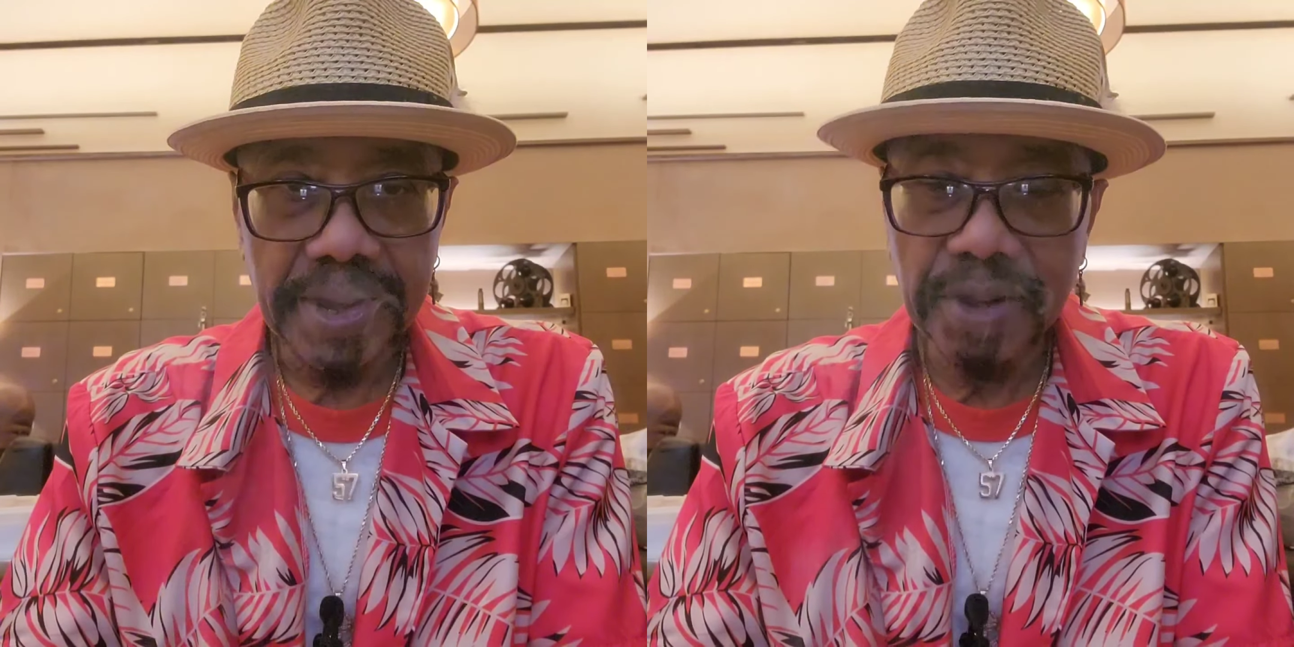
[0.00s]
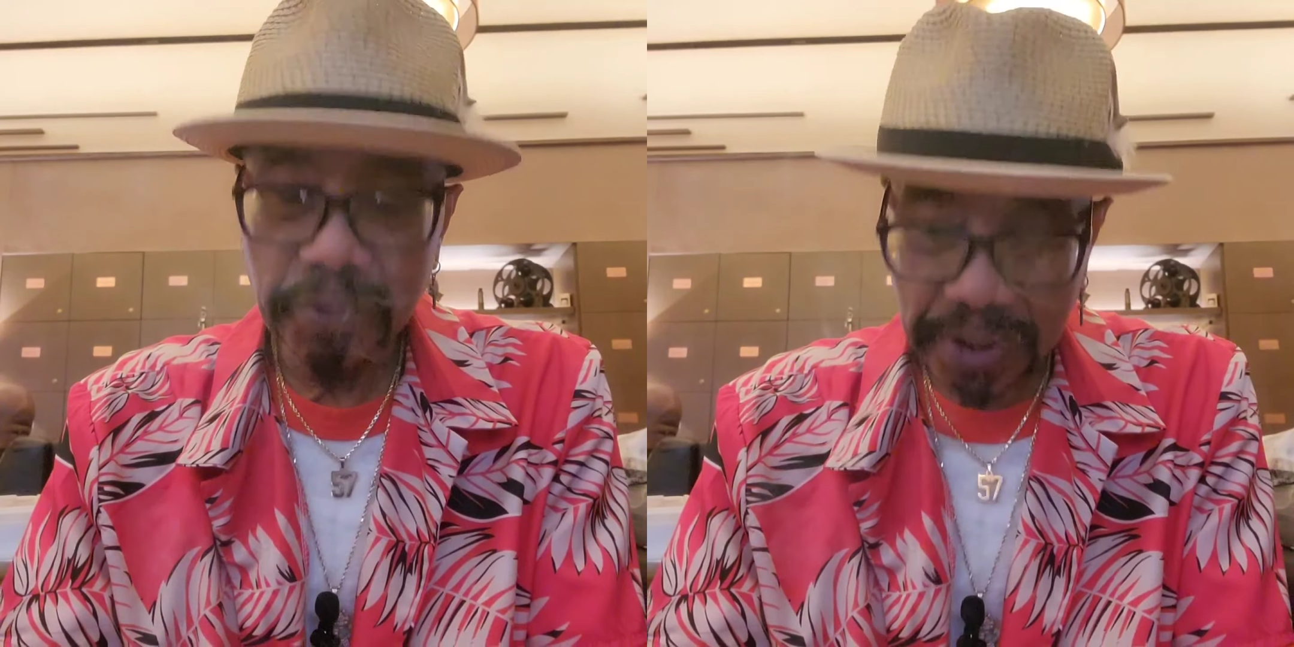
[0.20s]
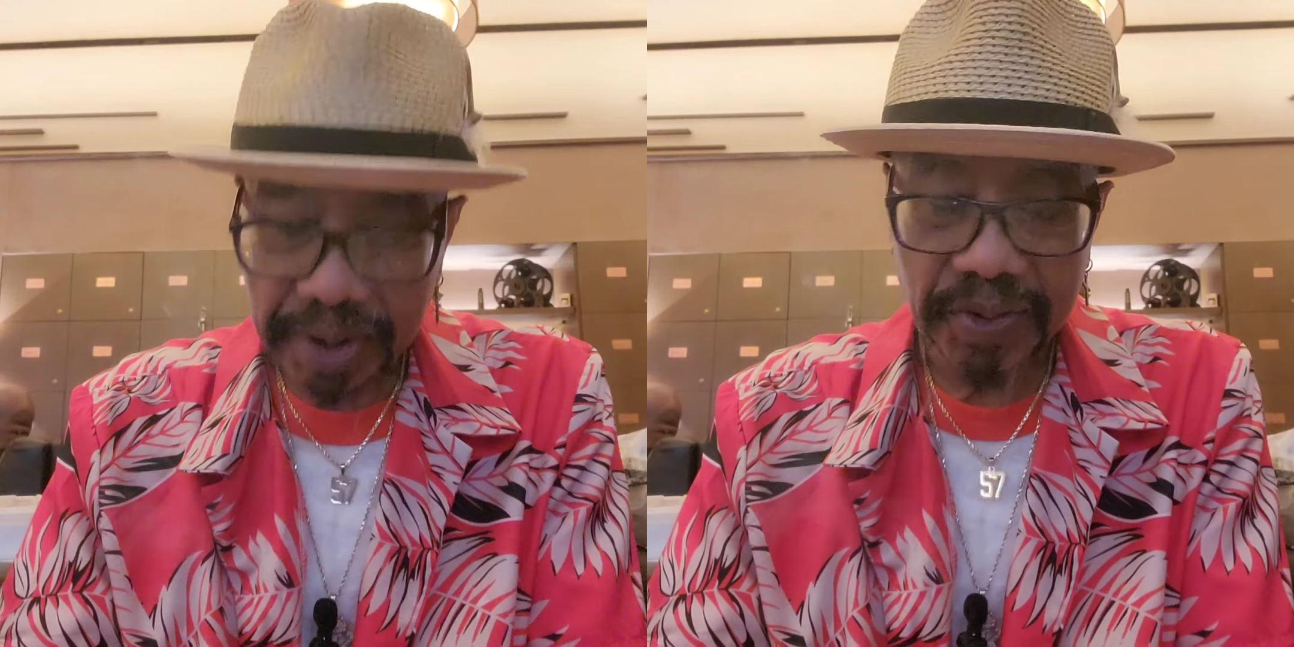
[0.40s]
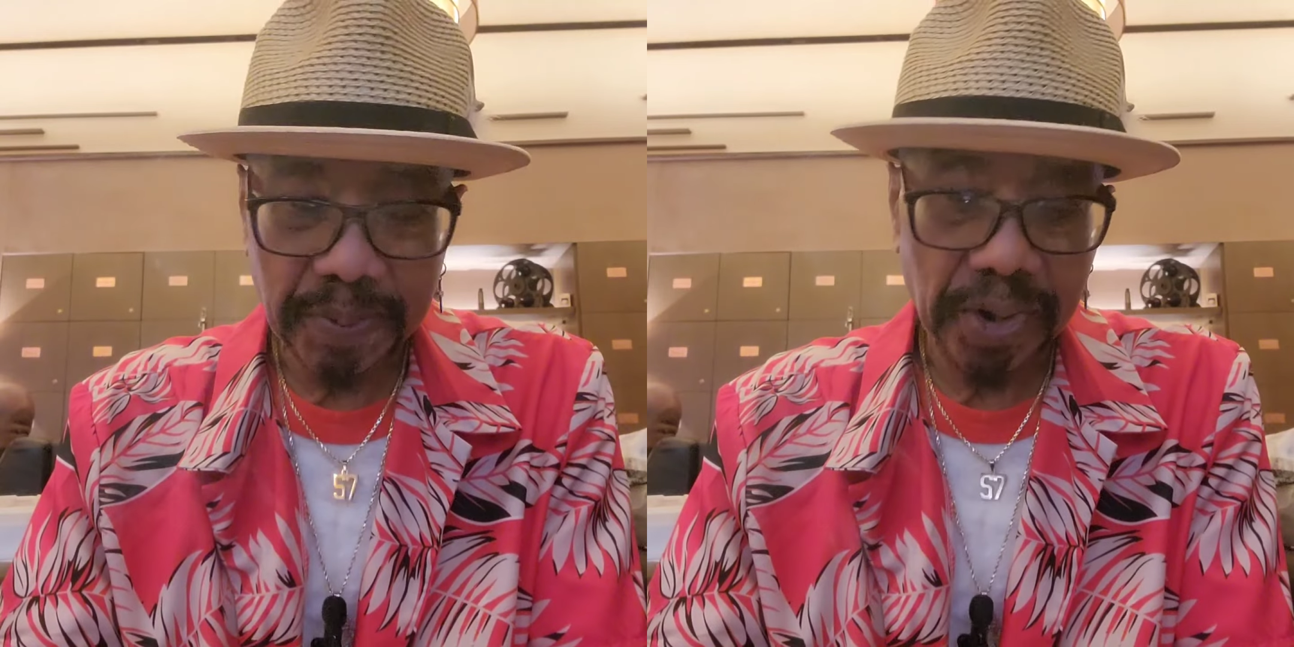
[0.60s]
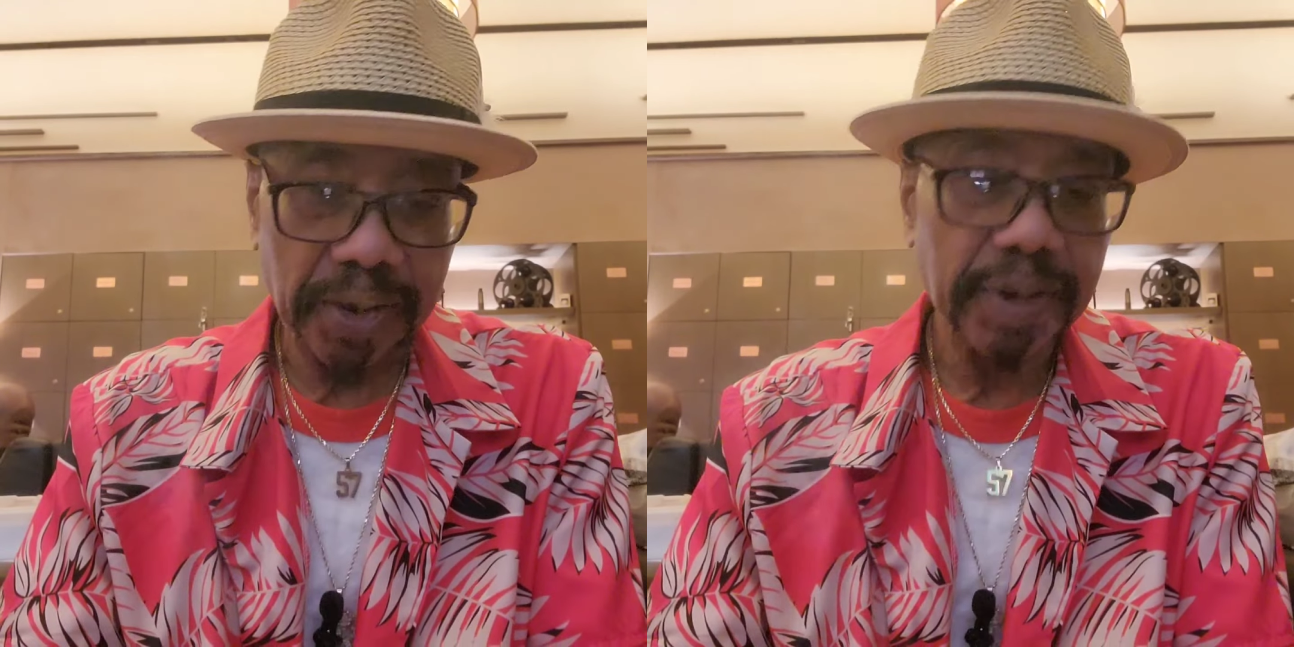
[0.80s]
in
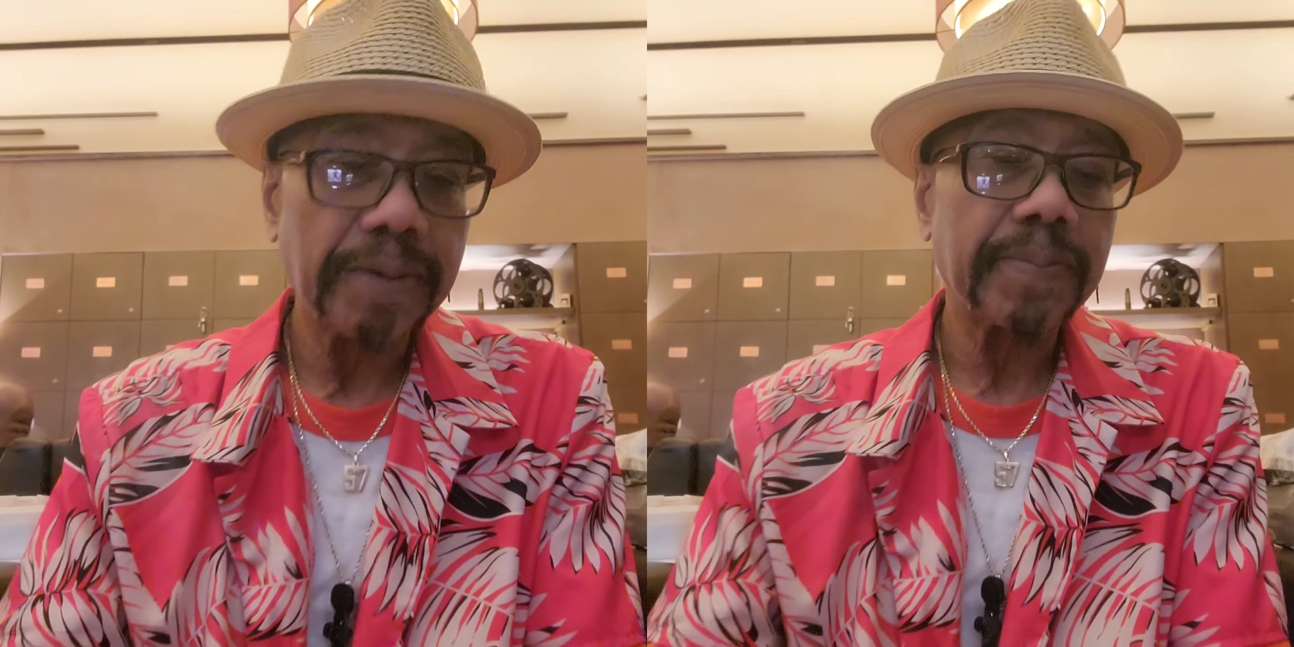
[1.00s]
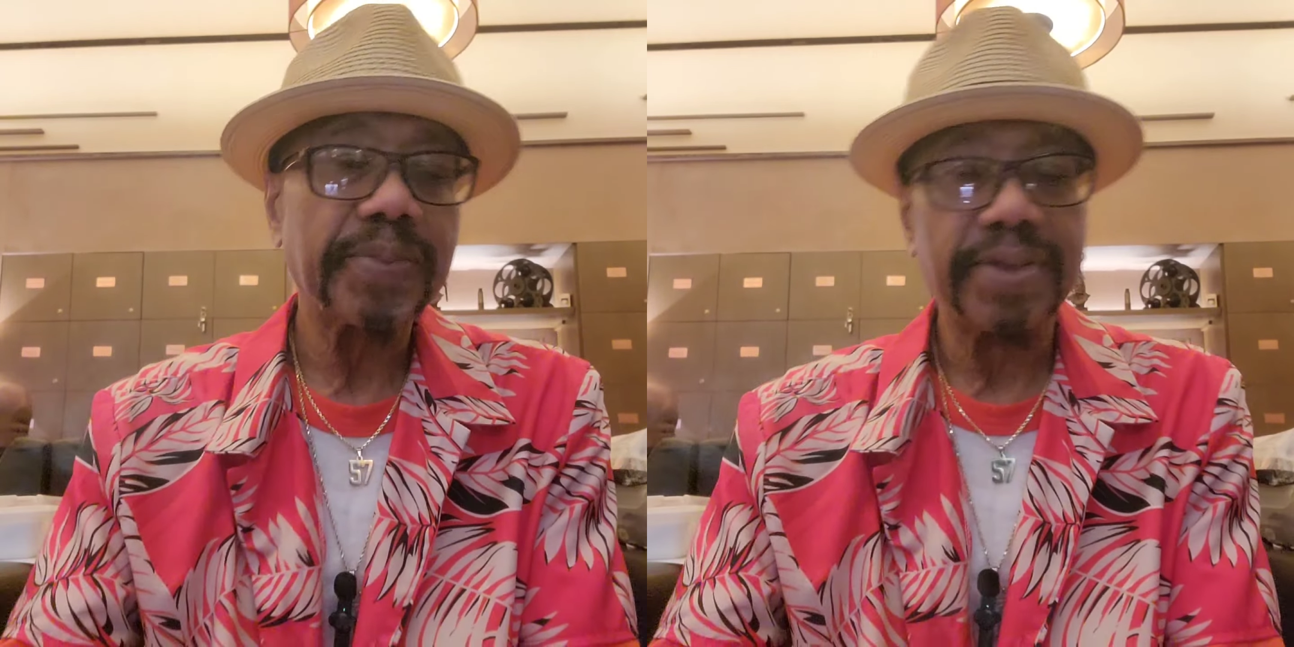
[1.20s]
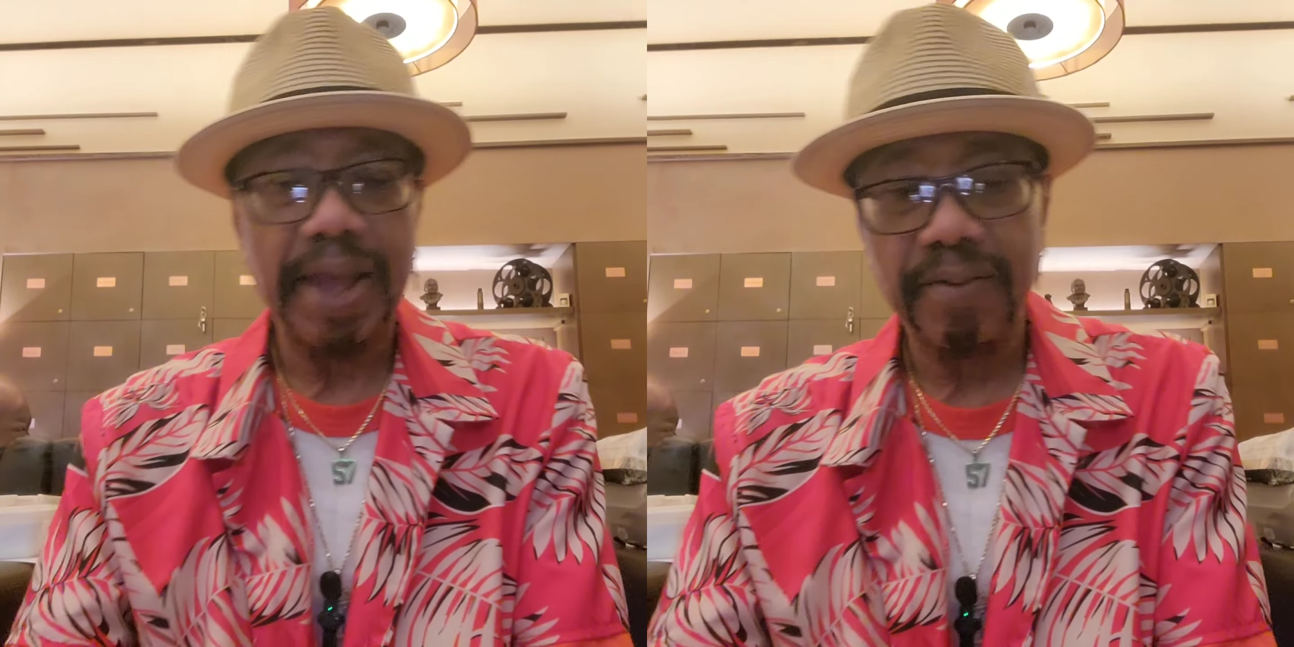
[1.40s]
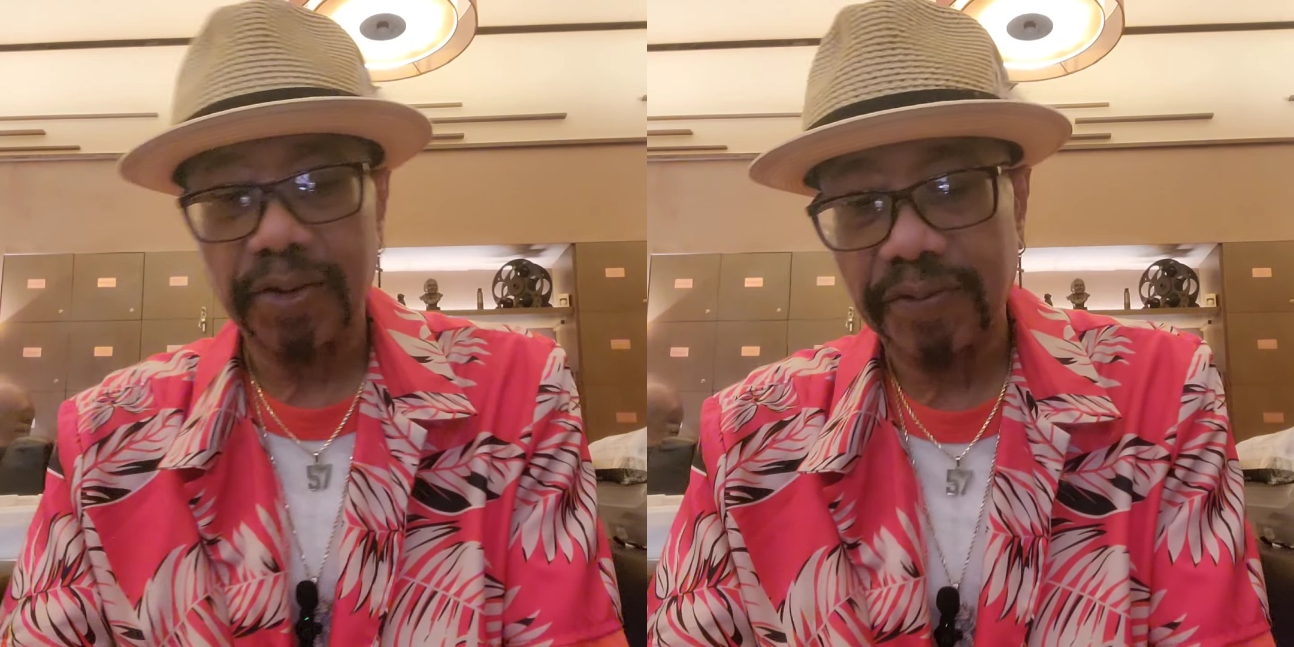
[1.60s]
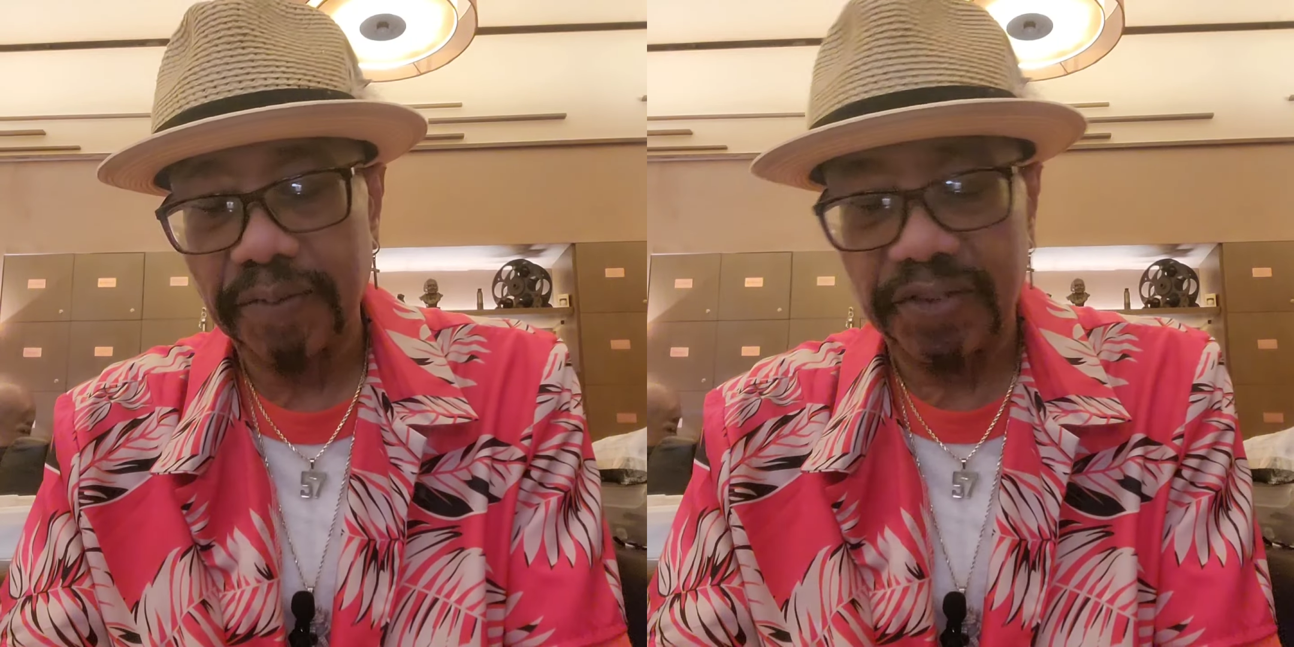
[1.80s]
Williamsburg
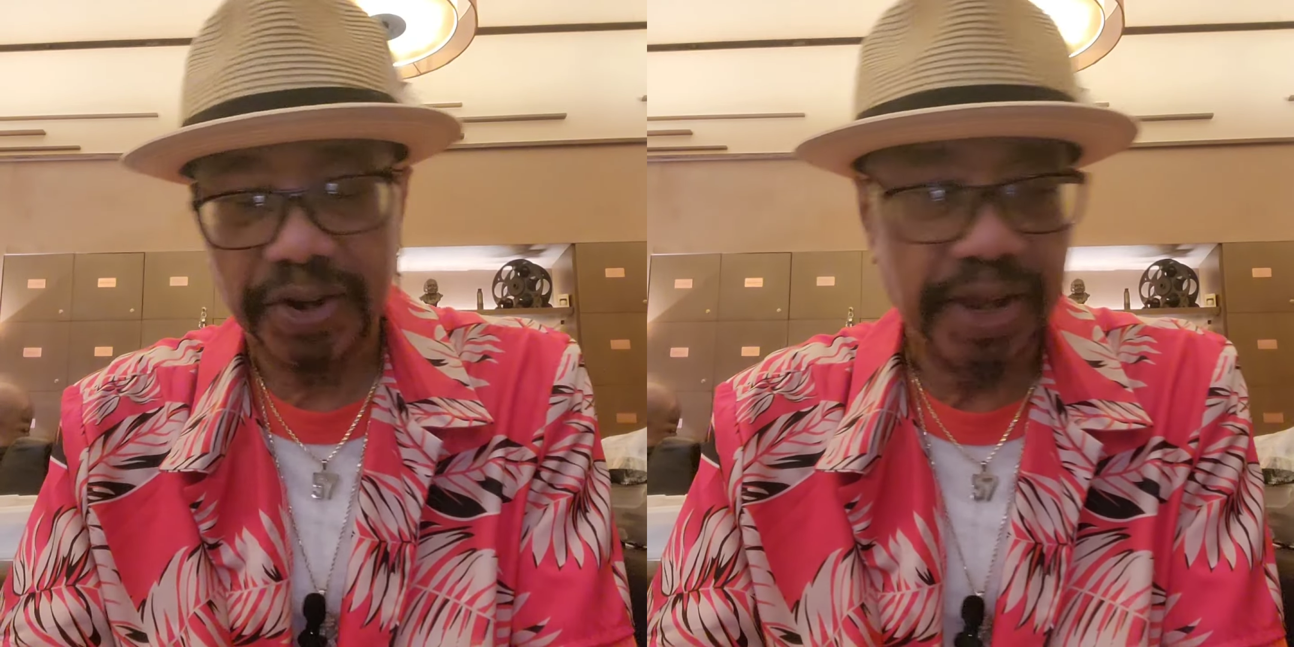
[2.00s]
Davidoff of